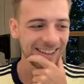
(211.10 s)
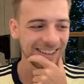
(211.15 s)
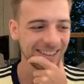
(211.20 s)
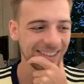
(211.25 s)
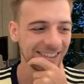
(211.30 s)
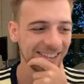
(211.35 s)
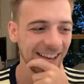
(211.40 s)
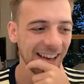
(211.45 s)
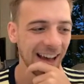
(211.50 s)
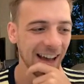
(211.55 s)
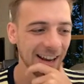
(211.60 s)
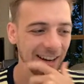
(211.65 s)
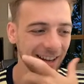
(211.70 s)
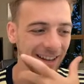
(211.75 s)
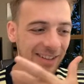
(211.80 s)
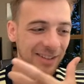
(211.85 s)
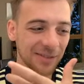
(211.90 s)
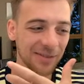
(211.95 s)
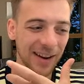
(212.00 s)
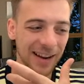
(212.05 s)
Yeah, I
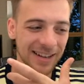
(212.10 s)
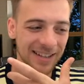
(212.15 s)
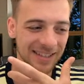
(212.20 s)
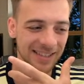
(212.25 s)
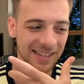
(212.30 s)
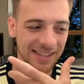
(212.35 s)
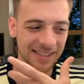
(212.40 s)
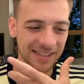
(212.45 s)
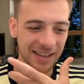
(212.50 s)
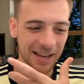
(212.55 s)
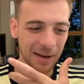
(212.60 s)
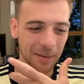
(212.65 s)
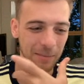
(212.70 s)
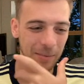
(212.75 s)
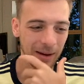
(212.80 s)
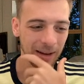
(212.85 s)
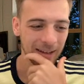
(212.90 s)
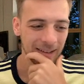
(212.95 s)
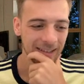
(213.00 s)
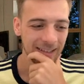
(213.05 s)
like the Raiders this year,
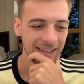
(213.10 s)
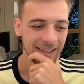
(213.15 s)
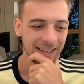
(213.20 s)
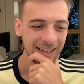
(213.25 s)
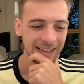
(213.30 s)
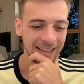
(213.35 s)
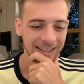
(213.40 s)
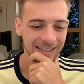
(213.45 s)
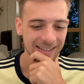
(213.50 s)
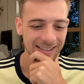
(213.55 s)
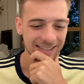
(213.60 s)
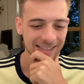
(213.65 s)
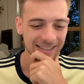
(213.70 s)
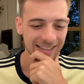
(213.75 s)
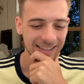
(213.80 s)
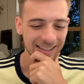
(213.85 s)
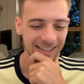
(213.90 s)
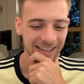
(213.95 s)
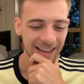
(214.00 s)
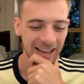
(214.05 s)
but it's
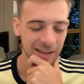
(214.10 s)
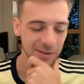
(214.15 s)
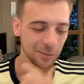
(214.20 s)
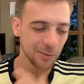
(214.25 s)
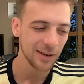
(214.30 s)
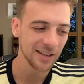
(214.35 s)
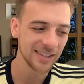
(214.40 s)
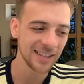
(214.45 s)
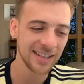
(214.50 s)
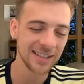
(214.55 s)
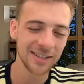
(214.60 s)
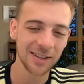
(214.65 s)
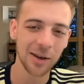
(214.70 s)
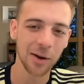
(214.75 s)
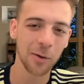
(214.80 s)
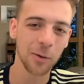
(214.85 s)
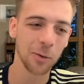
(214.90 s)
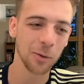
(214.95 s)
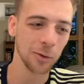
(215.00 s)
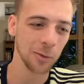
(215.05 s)
risky to
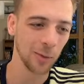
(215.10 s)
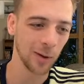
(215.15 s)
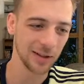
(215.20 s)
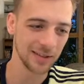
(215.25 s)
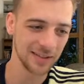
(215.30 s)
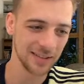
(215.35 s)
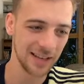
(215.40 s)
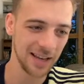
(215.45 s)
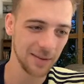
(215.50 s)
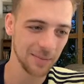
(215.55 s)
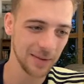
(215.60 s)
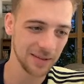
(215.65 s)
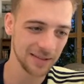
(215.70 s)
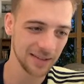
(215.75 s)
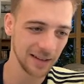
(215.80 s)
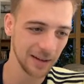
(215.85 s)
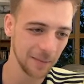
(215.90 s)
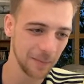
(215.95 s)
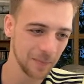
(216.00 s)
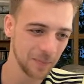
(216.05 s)
go all one team,
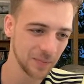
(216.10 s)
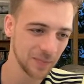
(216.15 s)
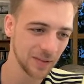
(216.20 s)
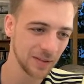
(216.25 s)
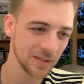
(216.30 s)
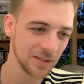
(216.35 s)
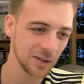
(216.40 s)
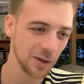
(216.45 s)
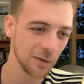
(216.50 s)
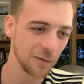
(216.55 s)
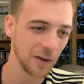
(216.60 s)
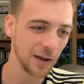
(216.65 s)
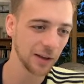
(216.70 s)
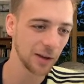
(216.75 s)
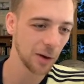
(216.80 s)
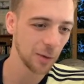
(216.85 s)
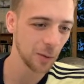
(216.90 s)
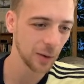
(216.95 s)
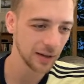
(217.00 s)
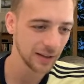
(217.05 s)
isn't it? So if I
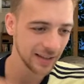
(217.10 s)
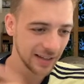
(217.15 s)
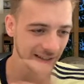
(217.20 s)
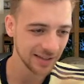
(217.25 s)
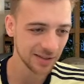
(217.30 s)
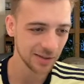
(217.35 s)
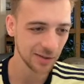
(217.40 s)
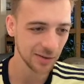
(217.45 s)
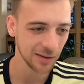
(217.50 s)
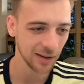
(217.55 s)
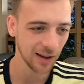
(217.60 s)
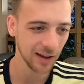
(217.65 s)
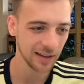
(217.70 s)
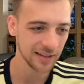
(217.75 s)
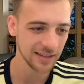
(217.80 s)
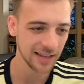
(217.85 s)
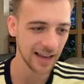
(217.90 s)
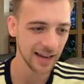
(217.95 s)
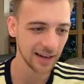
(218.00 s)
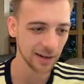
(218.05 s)
go one of these two
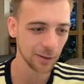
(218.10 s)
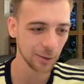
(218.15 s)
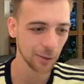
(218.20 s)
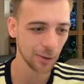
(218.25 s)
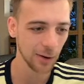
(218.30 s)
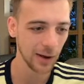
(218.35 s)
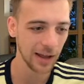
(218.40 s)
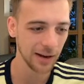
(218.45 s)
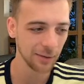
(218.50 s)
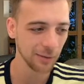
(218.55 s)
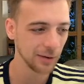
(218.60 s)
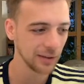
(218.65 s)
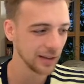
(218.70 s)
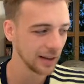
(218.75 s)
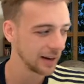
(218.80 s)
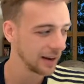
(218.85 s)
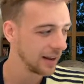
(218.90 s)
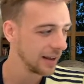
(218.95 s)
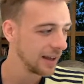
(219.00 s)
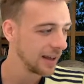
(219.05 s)
guys, Eckler or Henry,
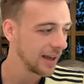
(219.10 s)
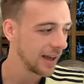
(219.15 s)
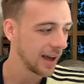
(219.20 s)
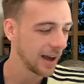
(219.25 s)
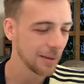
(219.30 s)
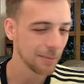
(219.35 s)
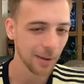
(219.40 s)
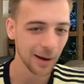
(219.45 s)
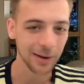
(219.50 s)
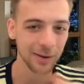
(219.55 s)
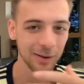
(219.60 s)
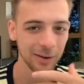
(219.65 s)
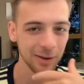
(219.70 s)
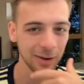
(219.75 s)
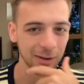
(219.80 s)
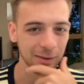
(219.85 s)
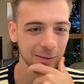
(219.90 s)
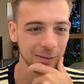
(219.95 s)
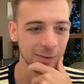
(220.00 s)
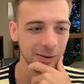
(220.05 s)
then I might not
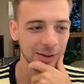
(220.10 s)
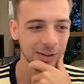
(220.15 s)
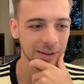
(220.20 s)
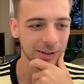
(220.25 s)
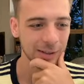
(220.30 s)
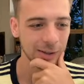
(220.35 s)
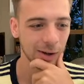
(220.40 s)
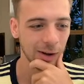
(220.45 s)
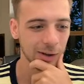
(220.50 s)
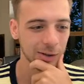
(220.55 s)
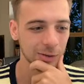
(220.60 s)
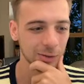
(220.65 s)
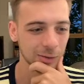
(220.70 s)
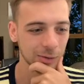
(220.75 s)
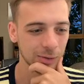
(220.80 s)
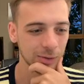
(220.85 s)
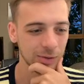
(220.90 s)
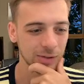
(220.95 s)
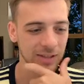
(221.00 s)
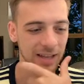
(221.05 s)
go for another
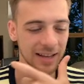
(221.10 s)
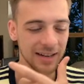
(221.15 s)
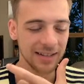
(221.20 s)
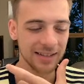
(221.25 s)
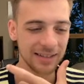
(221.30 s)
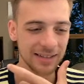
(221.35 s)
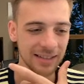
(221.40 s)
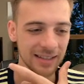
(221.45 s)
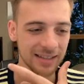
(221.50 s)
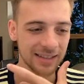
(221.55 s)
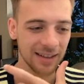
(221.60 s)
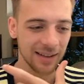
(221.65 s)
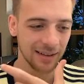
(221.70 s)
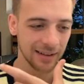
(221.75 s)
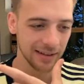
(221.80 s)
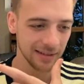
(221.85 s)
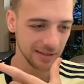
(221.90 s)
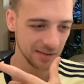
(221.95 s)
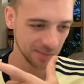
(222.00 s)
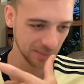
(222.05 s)
Charger or Tennessee
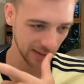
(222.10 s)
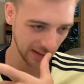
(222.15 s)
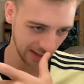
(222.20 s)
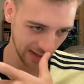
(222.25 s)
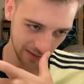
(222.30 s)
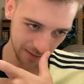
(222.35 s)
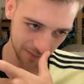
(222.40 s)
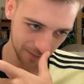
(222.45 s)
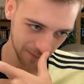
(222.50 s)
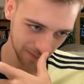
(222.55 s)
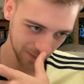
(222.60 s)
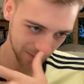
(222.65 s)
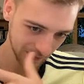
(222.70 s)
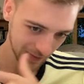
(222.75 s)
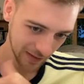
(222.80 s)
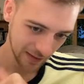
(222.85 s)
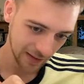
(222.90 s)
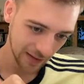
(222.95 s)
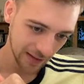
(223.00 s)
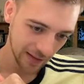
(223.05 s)
Titans player.
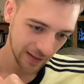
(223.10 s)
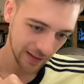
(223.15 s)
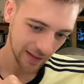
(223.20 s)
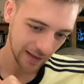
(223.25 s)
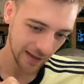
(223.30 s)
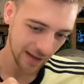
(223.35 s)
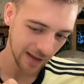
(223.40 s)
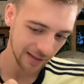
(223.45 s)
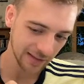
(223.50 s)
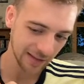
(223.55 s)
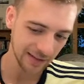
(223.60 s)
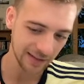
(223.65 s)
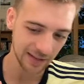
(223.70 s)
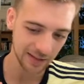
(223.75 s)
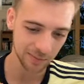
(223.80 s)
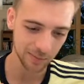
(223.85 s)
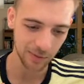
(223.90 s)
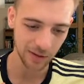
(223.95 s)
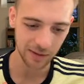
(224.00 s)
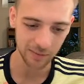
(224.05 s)
I think
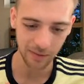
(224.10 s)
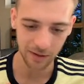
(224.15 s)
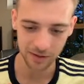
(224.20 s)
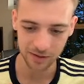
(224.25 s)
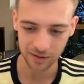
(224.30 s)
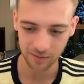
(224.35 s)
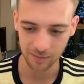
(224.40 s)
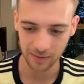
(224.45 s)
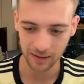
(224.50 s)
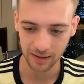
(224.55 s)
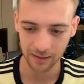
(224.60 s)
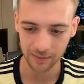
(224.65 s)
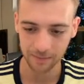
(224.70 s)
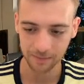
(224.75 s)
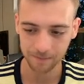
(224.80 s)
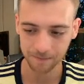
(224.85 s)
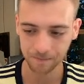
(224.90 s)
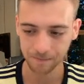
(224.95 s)
that's pretty much the plan.